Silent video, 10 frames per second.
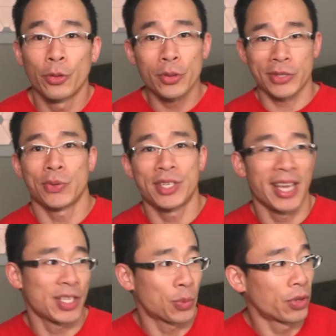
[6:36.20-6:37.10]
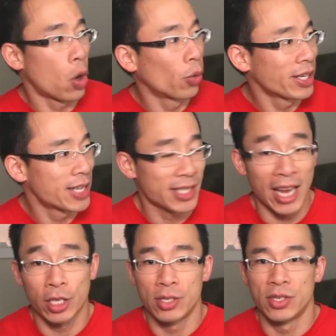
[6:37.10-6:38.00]
Now those three tests were the only tests
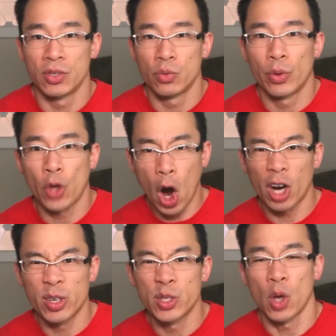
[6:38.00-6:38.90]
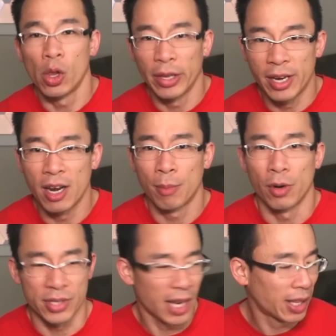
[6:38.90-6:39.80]
I could do with hard, solid
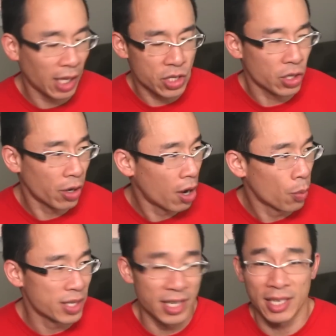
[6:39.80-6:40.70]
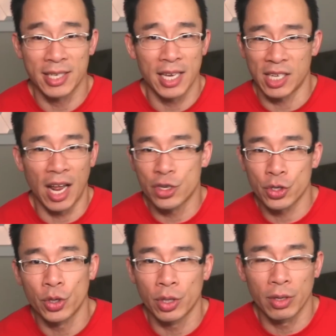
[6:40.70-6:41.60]
numbers. I think I started out with six tests and I
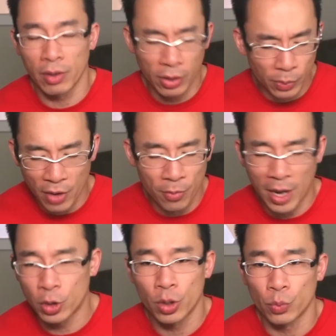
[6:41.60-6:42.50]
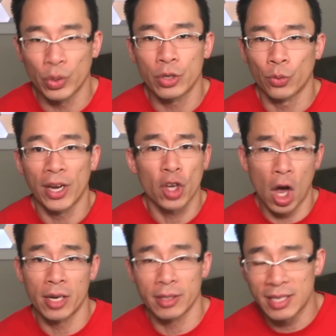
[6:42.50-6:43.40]
just couldn't, three of them I couldn't recreate con